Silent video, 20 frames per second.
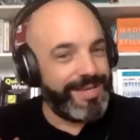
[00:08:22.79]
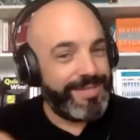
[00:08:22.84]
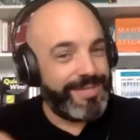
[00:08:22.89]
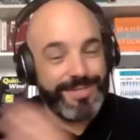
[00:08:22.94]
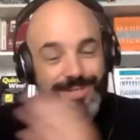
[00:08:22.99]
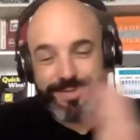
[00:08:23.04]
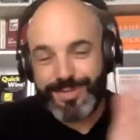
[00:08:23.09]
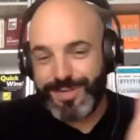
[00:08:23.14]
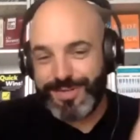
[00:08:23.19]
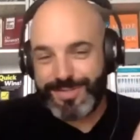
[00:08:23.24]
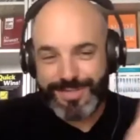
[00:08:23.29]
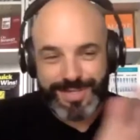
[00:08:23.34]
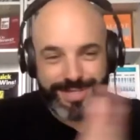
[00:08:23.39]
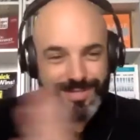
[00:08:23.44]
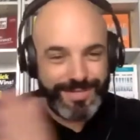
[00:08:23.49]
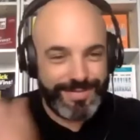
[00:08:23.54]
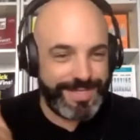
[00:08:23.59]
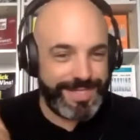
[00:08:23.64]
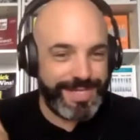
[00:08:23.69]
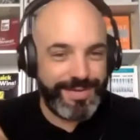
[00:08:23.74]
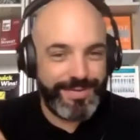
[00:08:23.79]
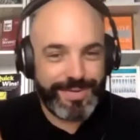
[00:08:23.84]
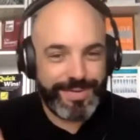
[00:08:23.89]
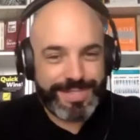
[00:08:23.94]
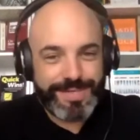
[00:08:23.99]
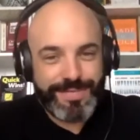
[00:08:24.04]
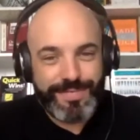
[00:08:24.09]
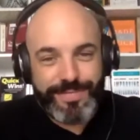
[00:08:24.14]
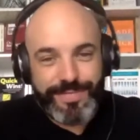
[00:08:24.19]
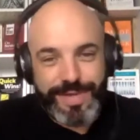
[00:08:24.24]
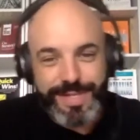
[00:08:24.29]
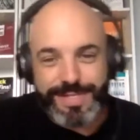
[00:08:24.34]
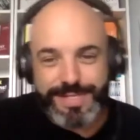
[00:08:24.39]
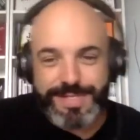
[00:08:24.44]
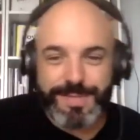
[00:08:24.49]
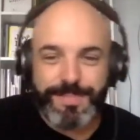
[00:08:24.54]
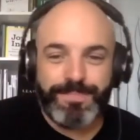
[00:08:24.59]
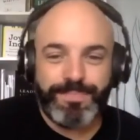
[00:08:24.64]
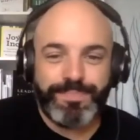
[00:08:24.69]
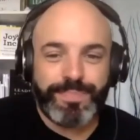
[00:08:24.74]
So there's a sequence of
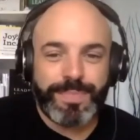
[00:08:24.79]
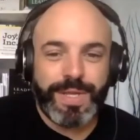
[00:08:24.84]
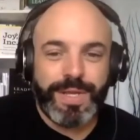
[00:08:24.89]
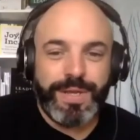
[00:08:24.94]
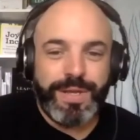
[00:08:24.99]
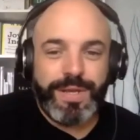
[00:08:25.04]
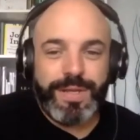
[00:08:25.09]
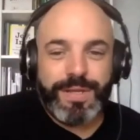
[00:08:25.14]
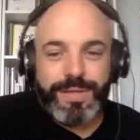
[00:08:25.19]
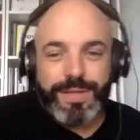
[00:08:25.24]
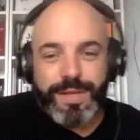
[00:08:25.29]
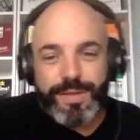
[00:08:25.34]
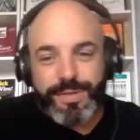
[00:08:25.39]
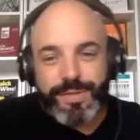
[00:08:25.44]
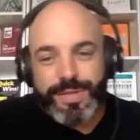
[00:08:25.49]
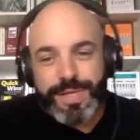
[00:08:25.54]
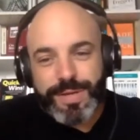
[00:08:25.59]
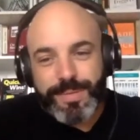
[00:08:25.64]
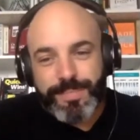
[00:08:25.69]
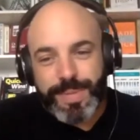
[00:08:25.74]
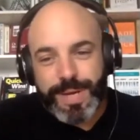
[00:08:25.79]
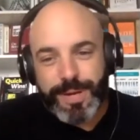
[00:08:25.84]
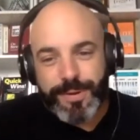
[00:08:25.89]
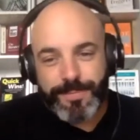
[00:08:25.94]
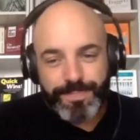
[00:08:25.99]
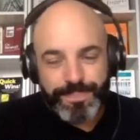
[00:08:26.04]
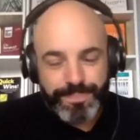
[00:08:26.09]
events. The other thing about